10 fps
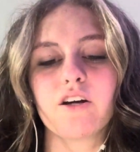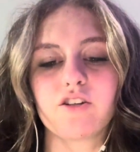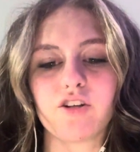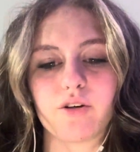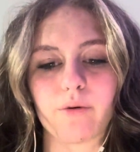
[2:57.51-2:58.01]

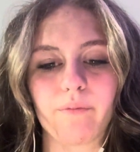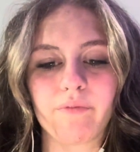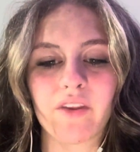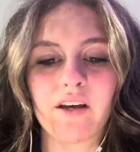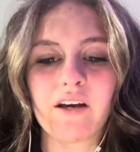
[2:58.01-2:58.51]
2.
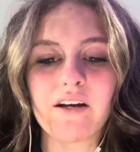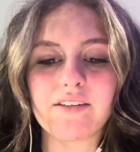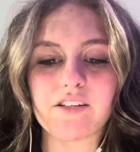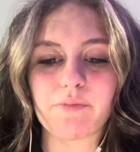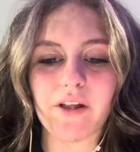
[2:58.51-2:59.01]

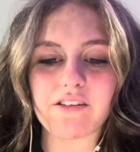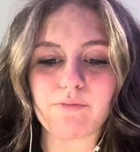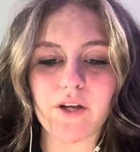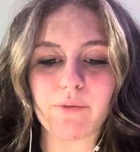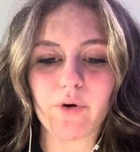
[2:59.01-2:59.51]
Displays
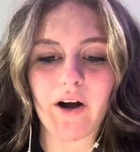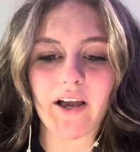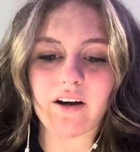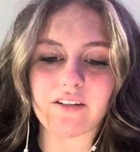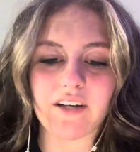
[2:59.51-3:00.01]
minimal eye
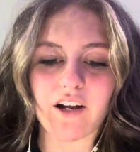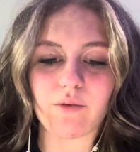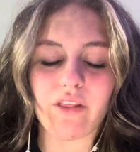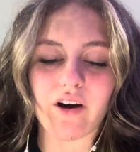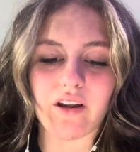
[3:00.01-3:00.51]
contact
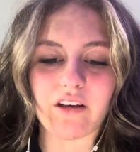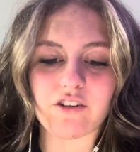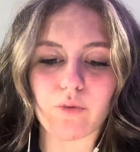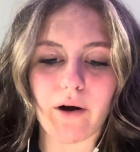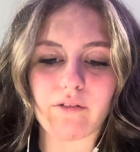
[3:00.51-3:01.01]
with audience
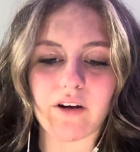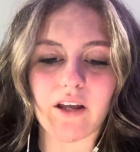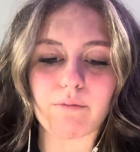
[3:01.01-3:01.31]
while reading